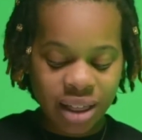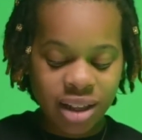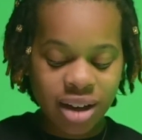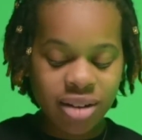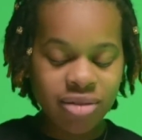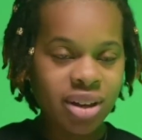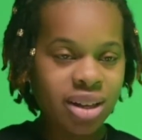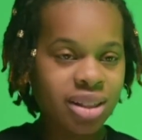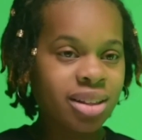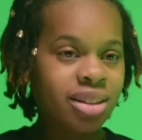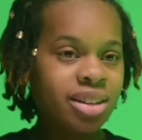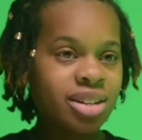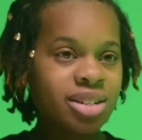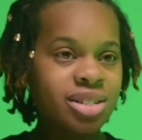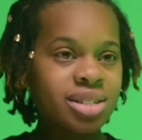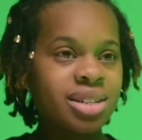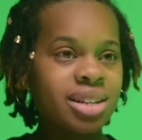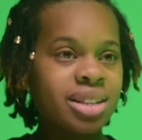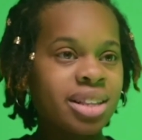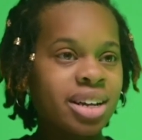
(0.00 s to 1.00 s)
I love that
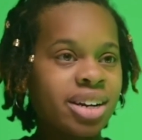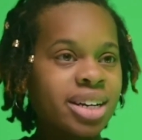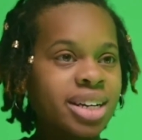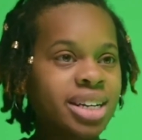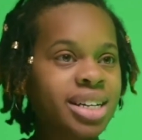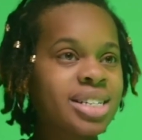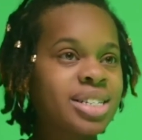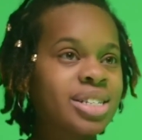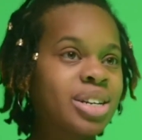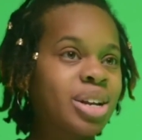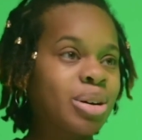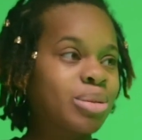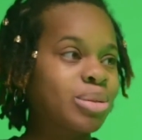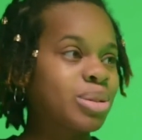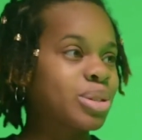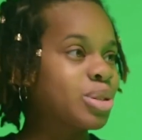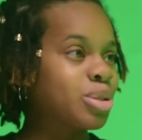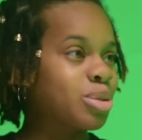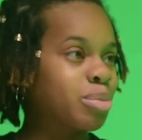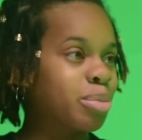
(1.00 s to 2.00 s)
there is no
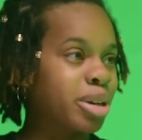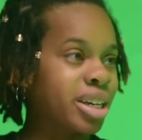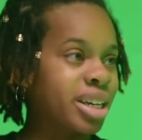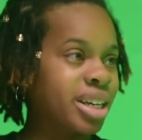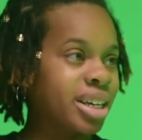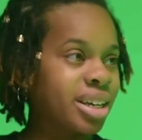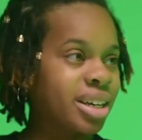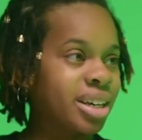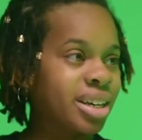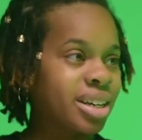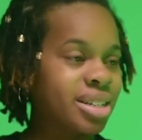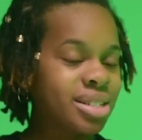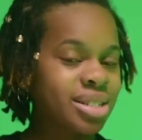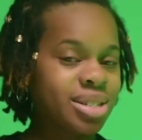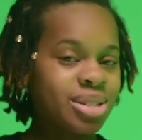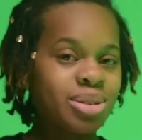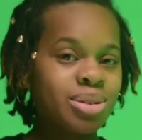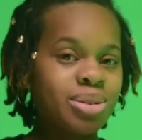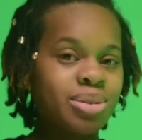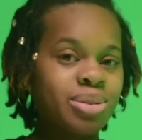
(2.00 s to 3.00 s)
too many
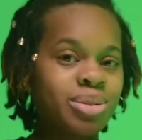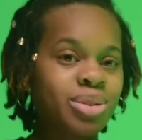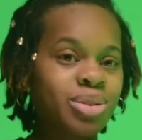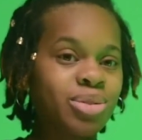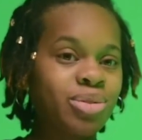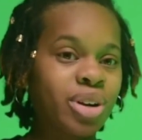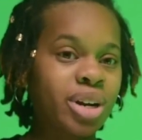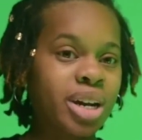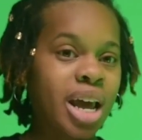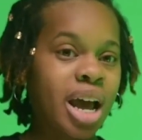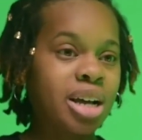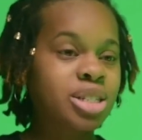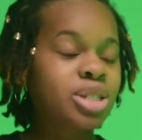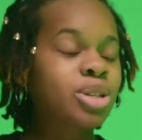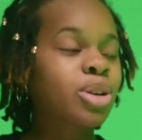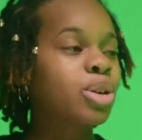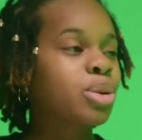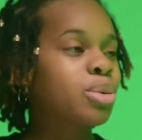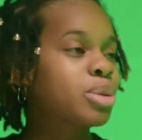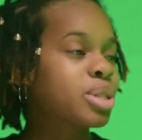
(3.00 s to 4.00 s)
until you run out.
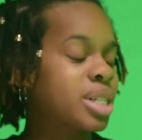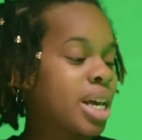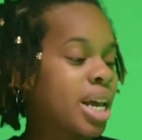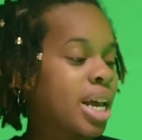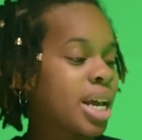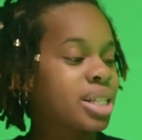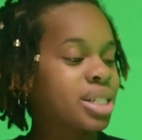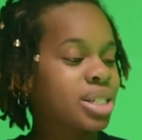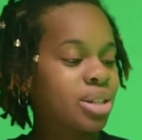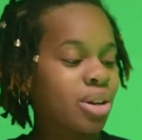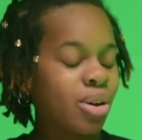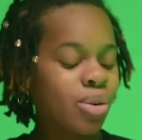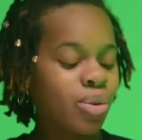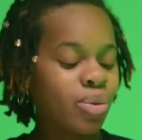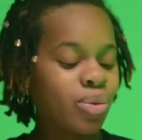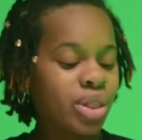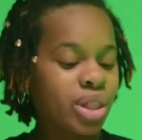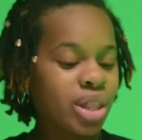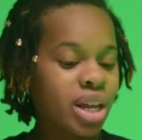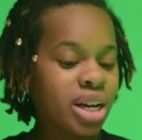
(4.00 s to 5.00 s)
So you were saying,
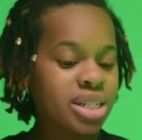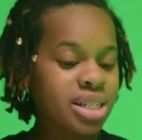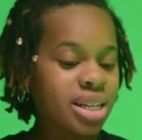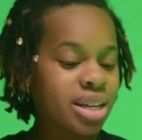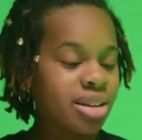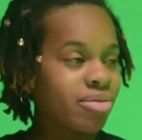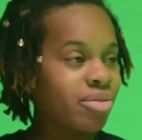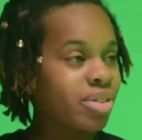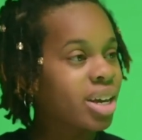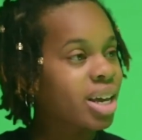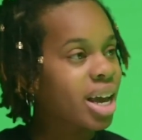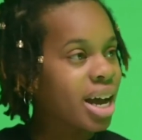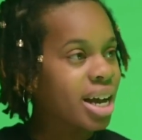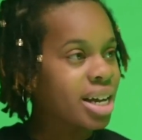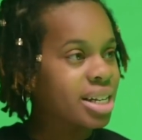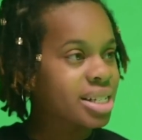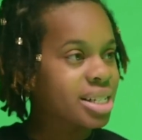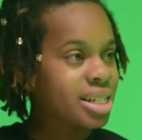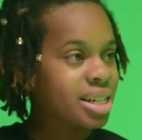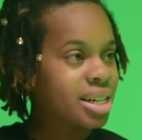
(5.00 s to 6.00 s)
so there's the event
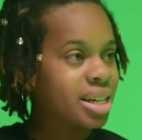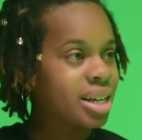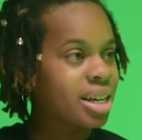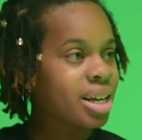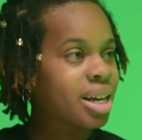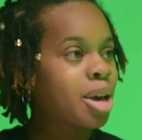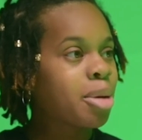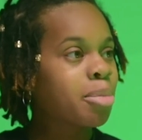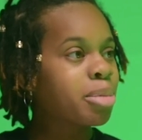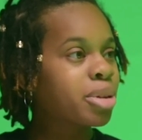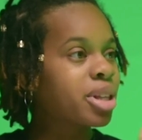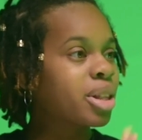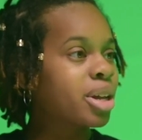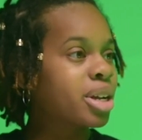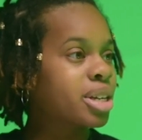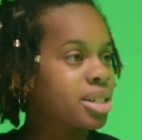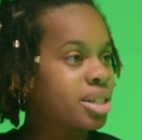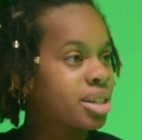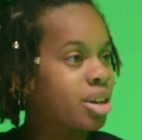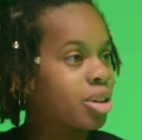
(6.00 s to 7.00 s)
content, but then
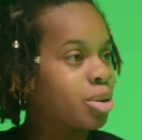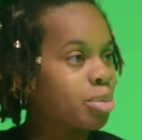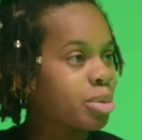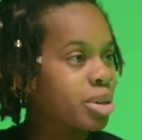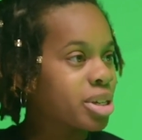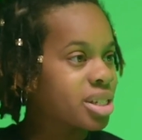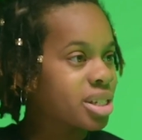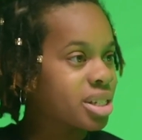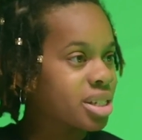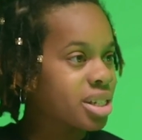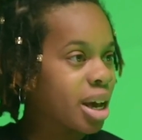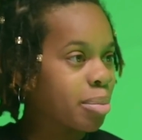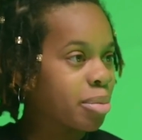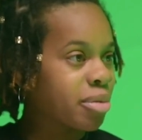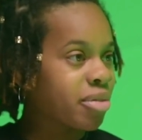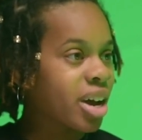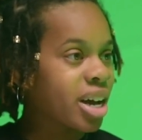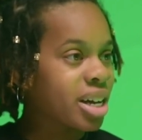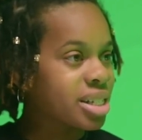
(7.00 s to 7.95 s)
there's another piece of type of